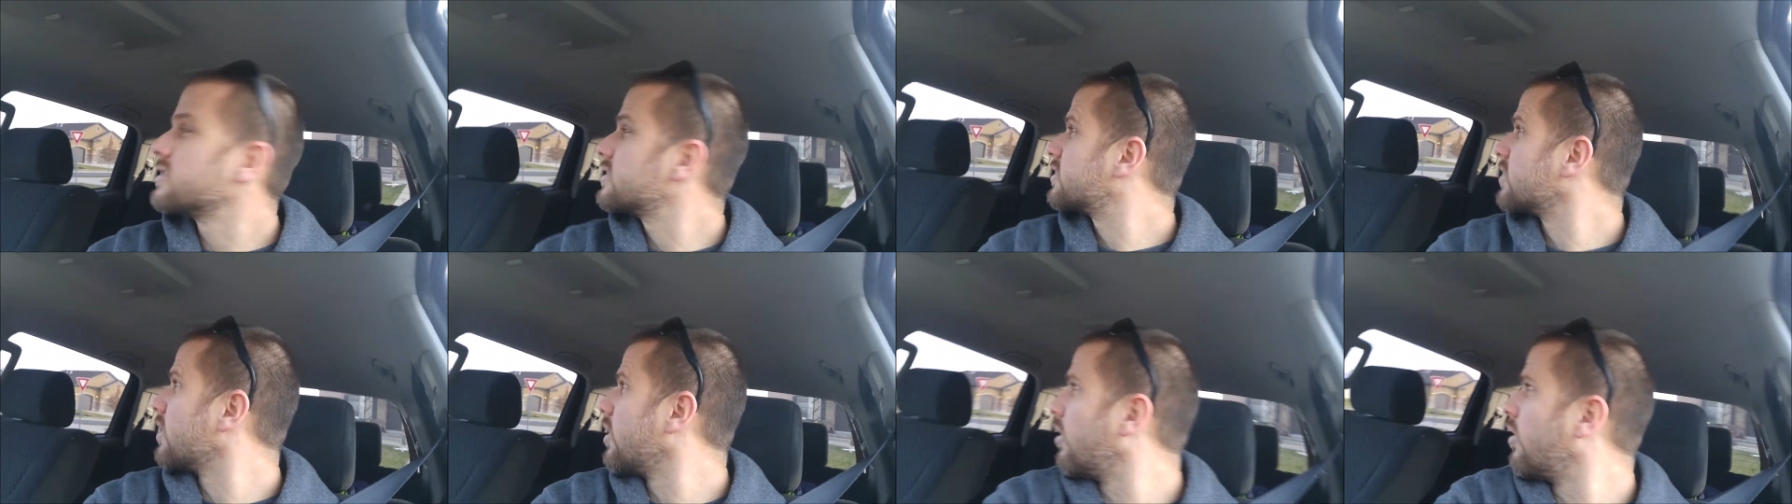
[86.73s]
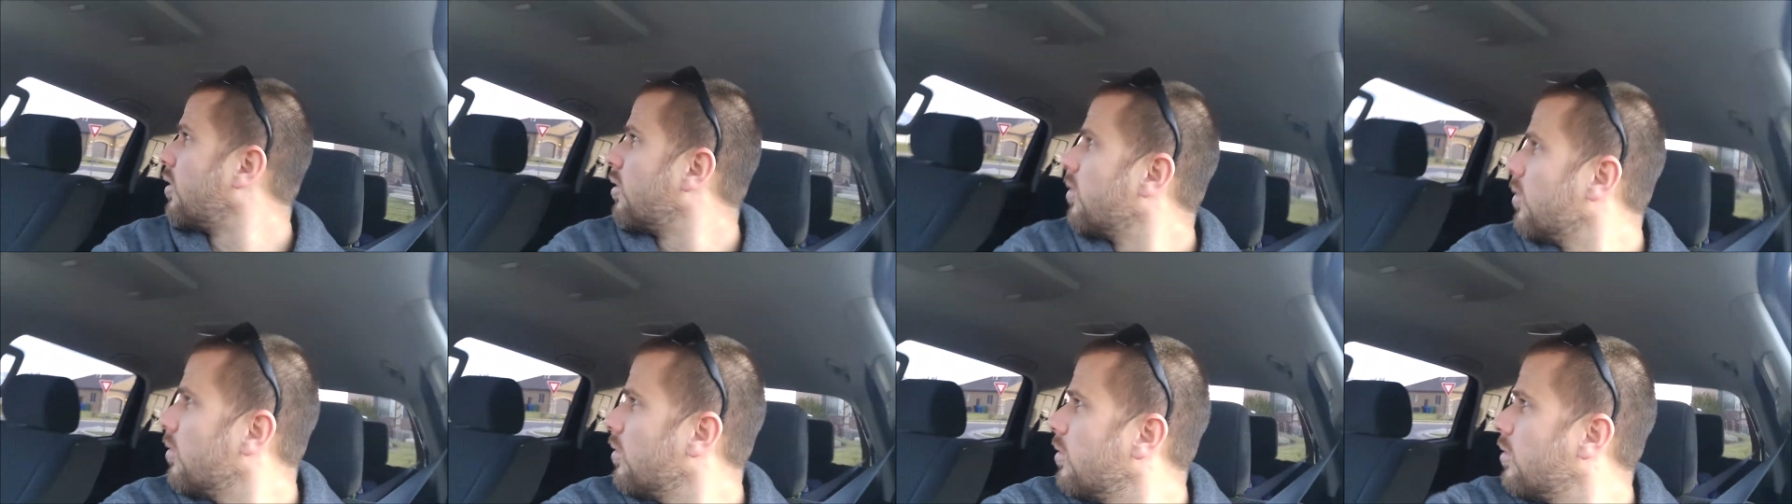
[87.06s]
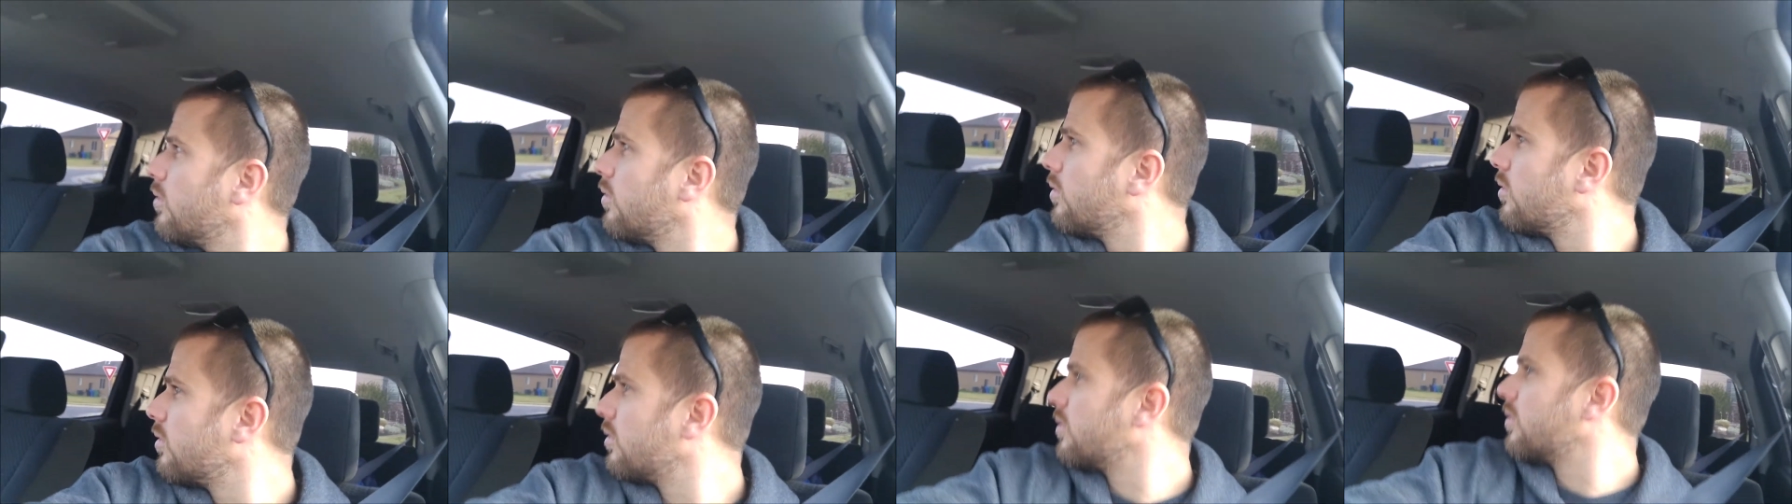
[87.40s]
so
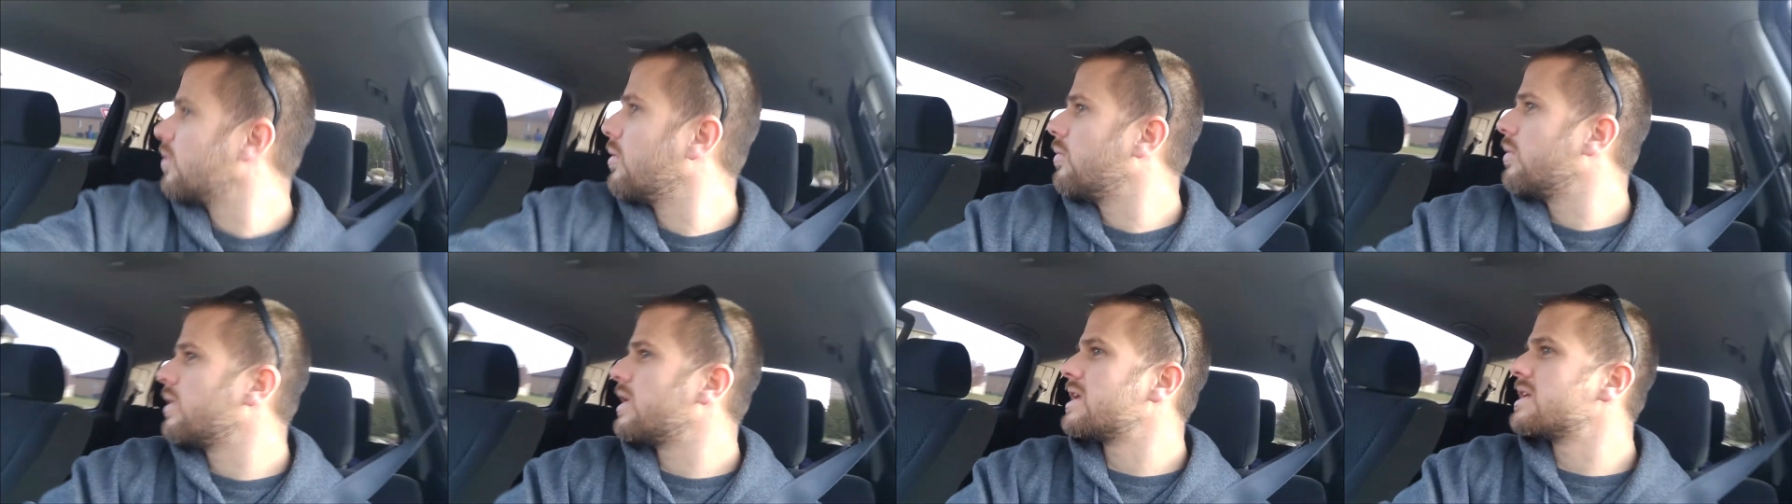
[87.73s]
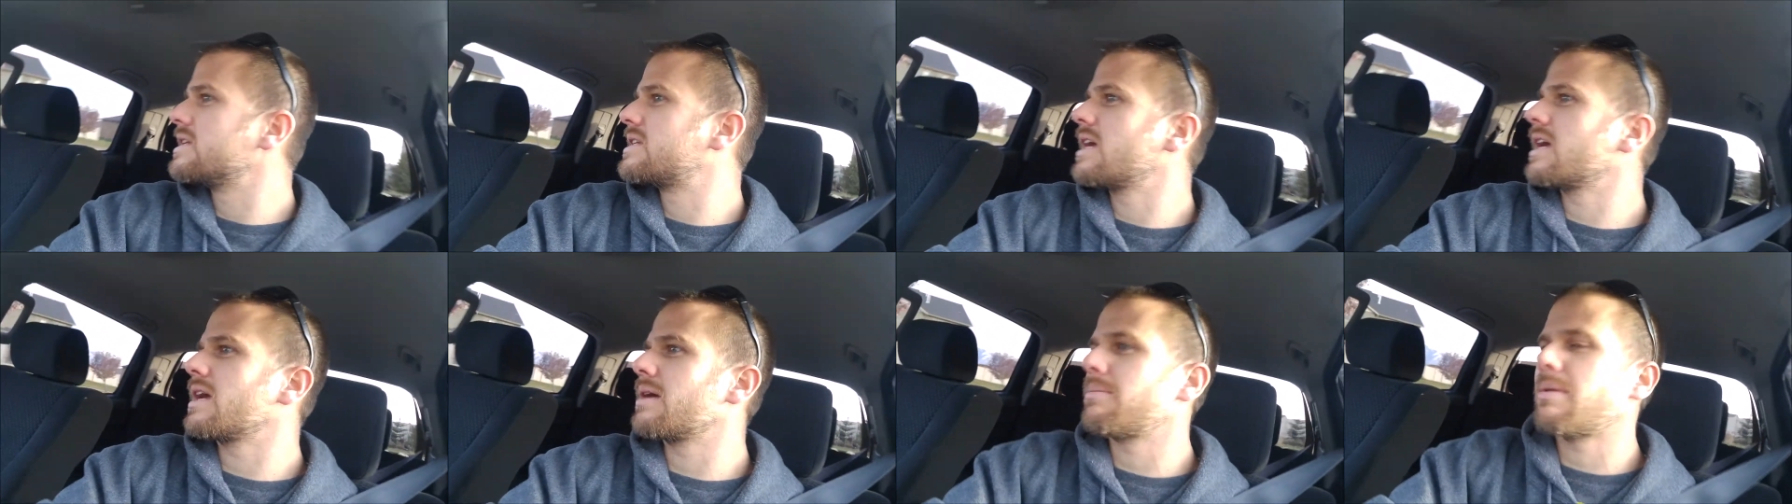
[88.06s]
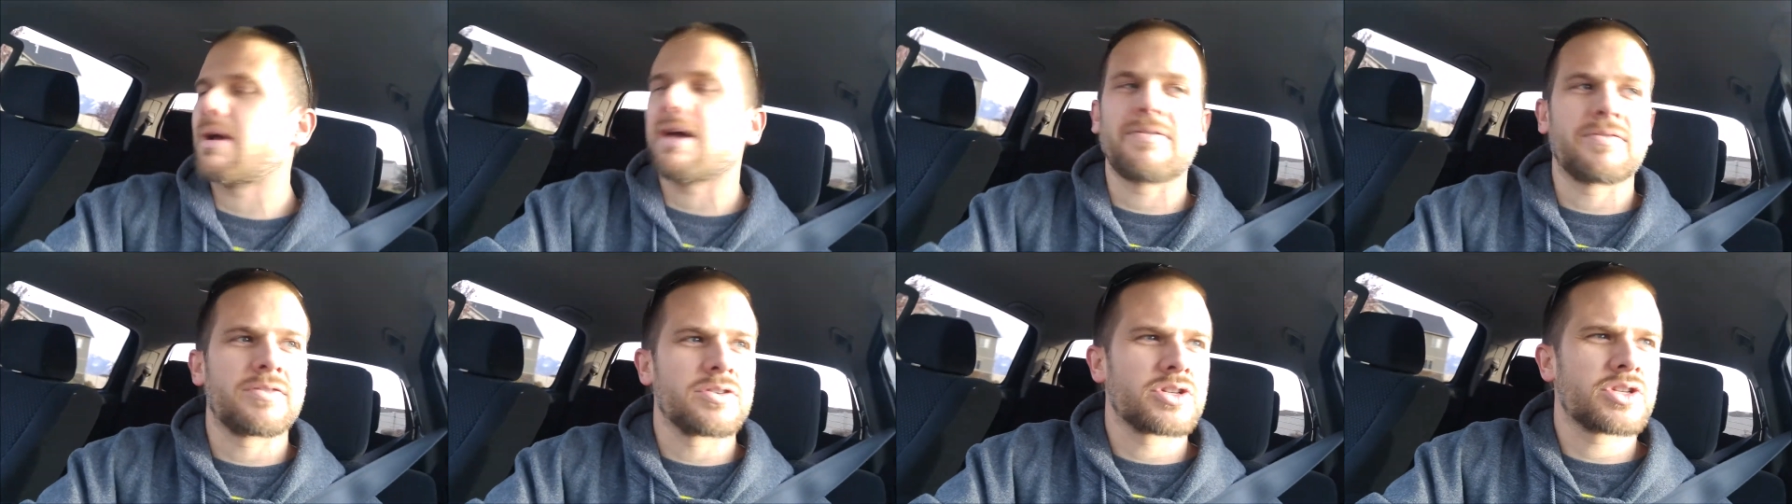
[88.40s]
we can take
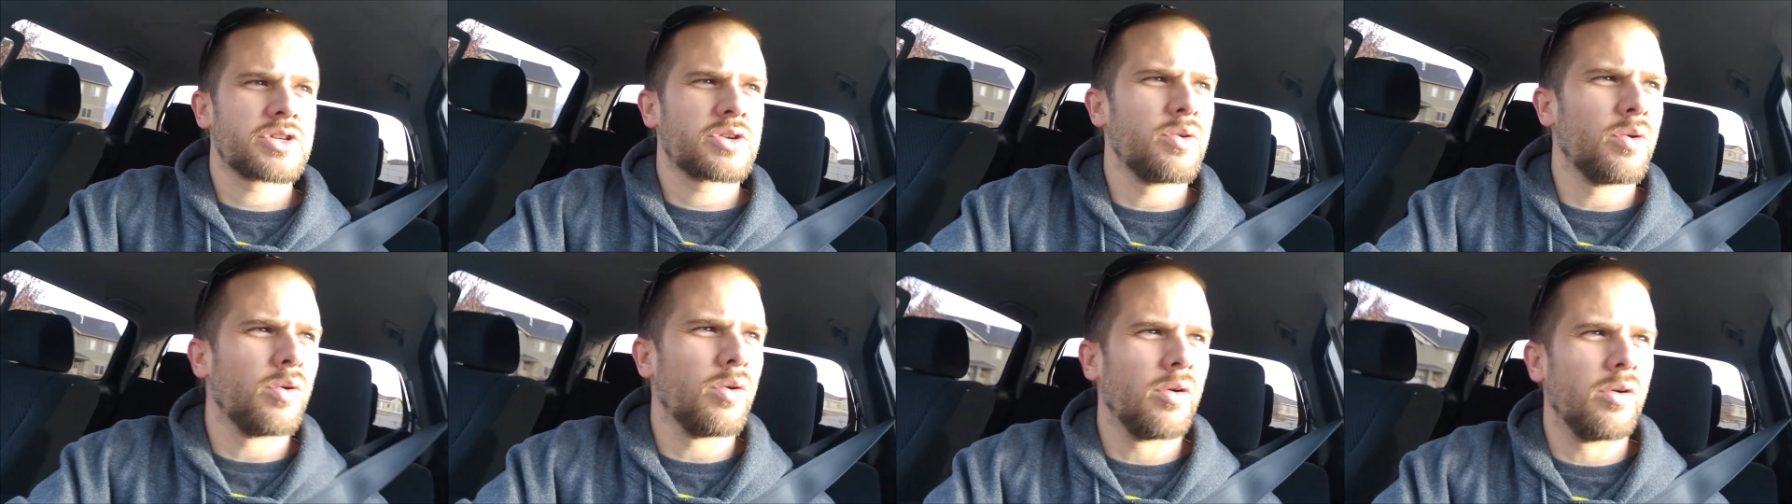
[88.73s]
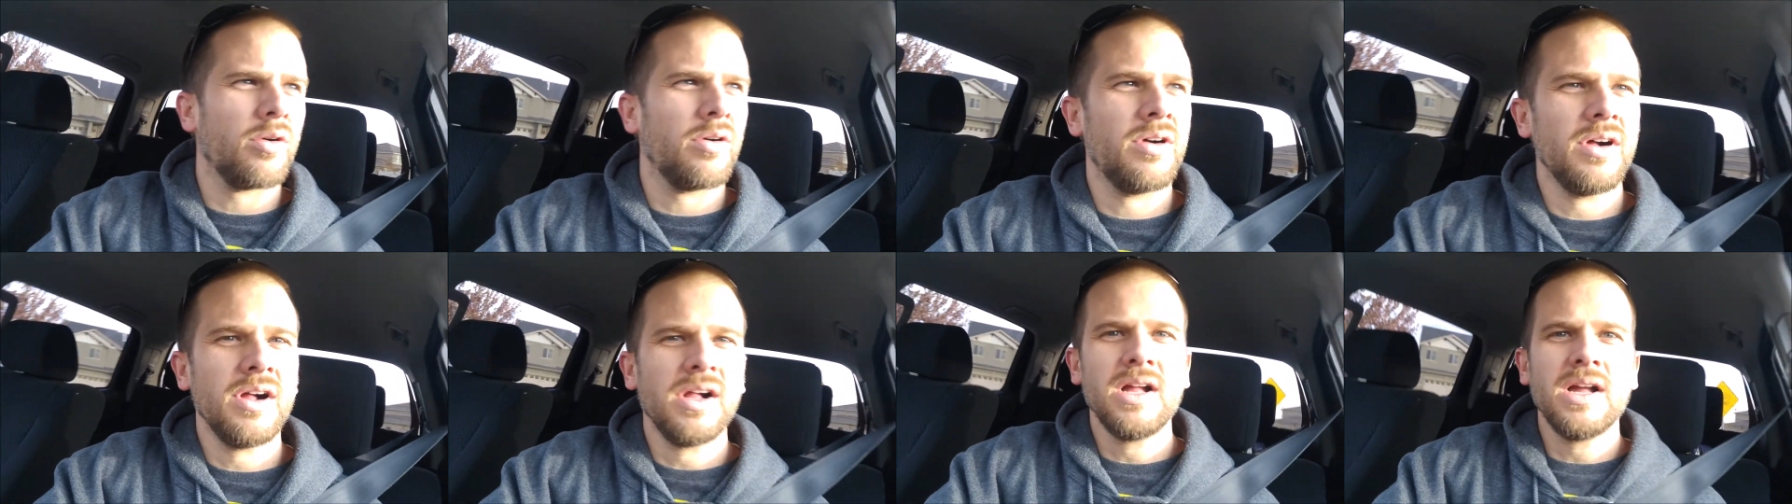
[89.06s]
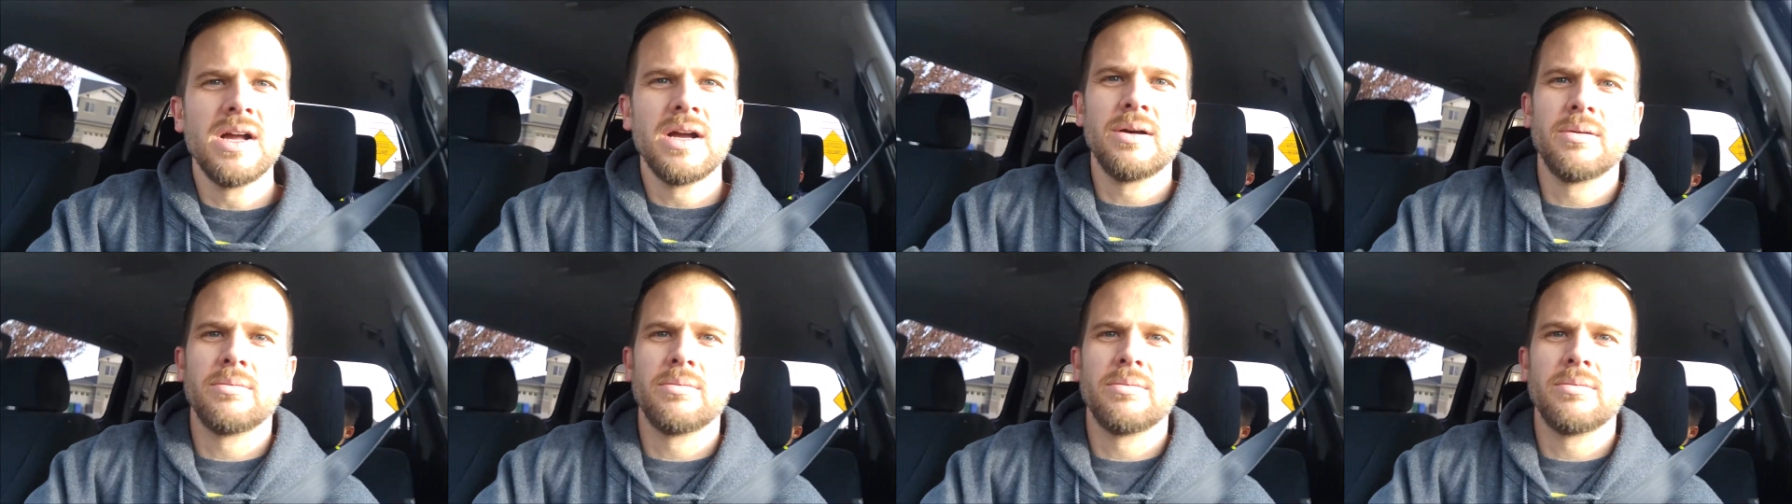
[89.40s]
him after school.